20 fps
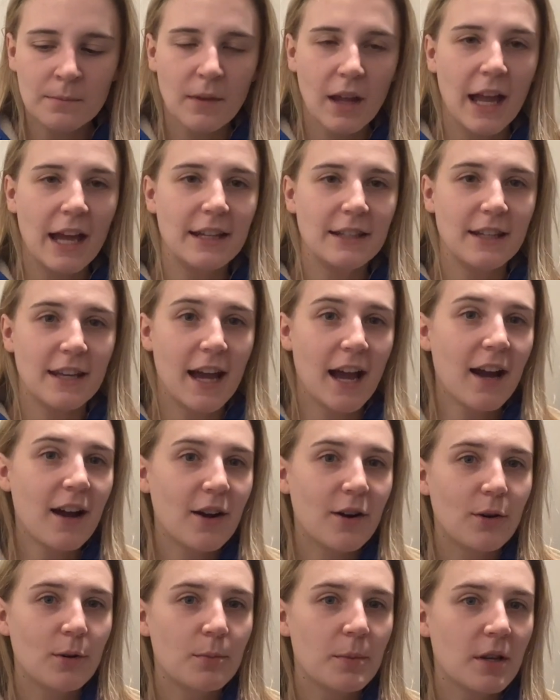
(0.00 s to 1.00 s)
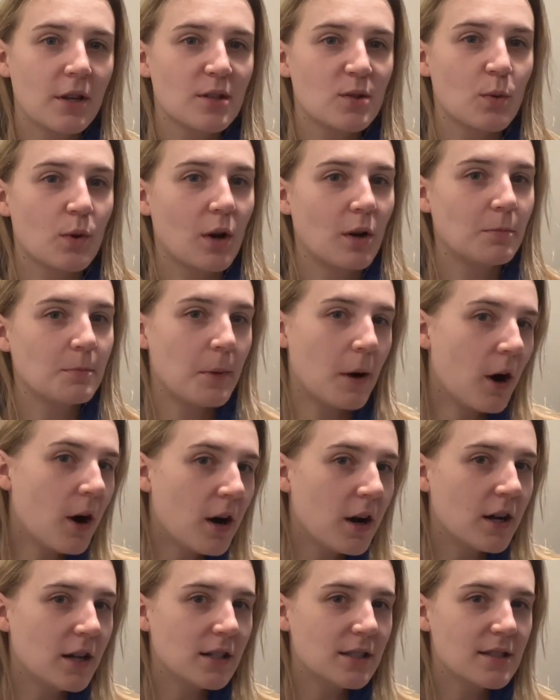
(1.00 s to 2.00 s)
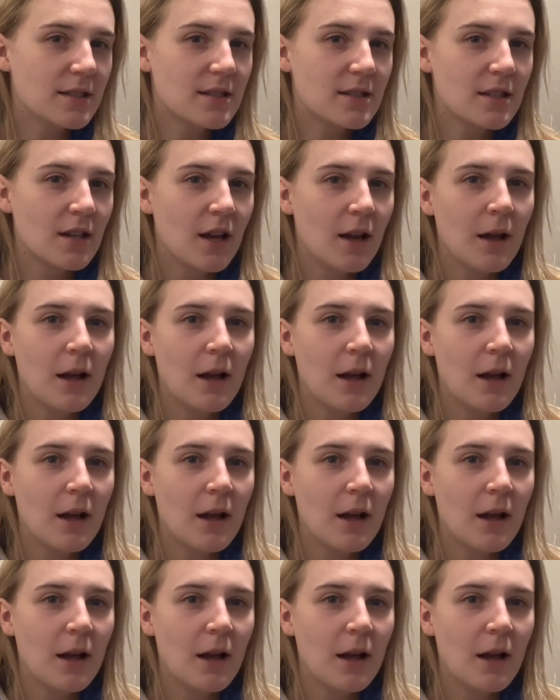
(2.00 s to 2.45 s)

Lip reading: And now, because we're on pause,